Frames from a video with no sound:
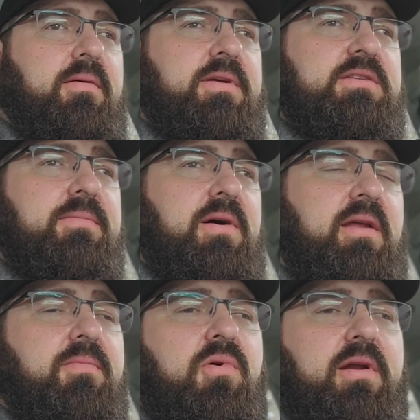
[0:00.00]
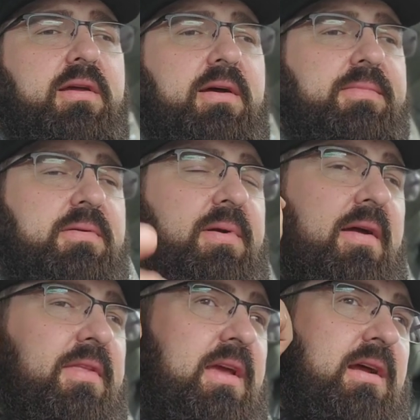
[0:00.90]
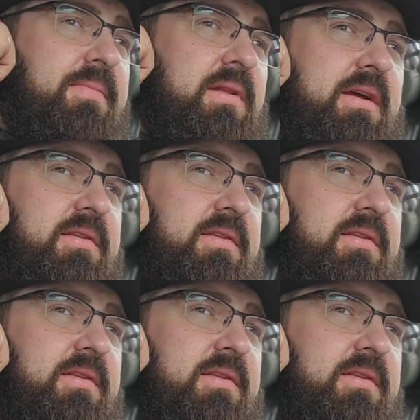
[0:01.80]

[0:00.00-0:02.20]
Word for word: Let's see, Monday morning. I'm going to probably have to get up at like